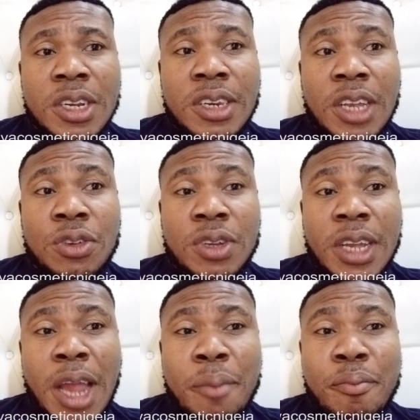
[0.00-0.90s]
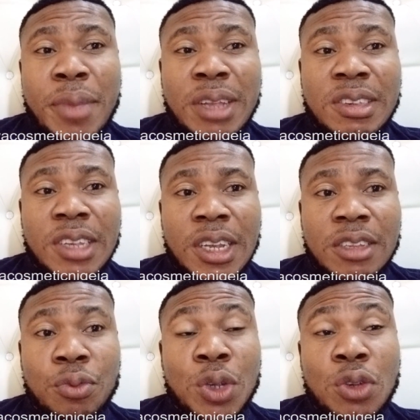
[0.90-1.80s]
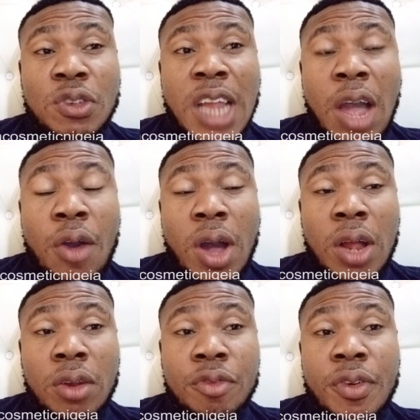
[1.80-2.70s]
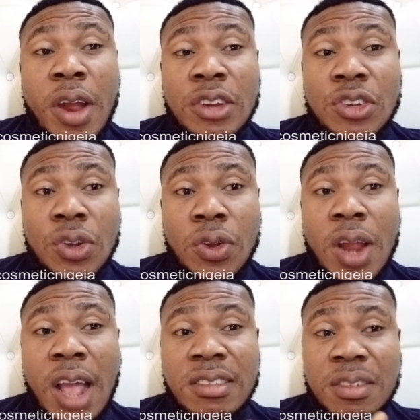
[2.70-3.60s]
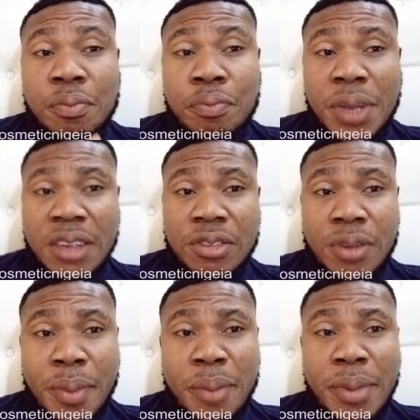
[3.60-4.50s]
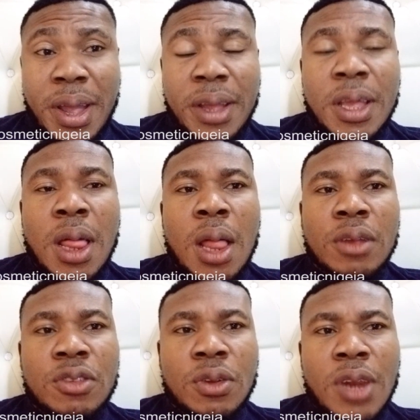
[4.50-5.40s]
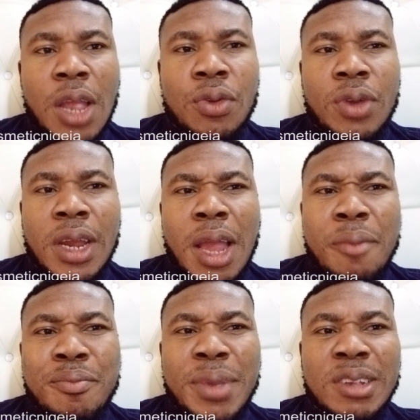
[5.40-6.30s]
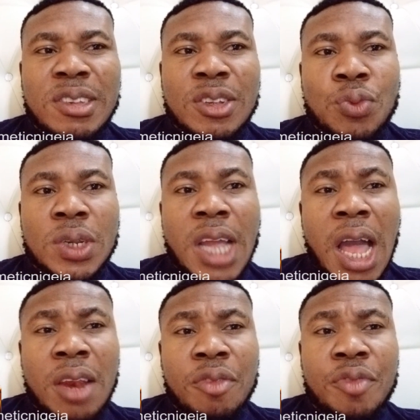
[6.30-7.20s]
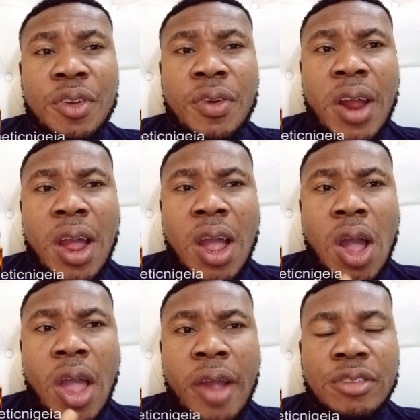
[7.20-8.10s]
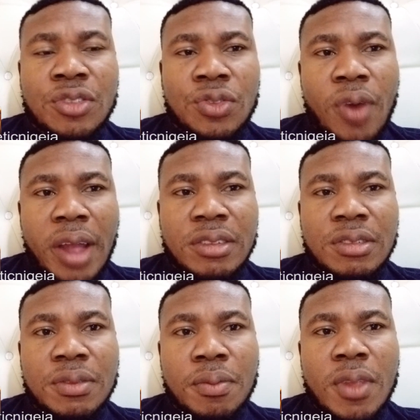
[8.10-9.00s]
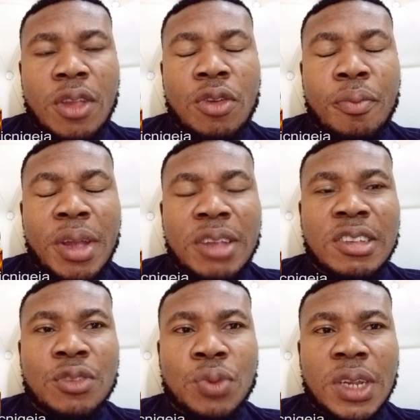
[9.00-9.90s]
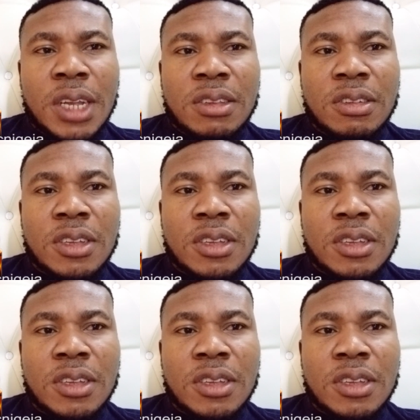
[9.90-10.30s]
Then you cannot mix it. We're using our aloe vera gel as the base, remember? So now you cannot mix it with the aloe vera extract. You mix it with it.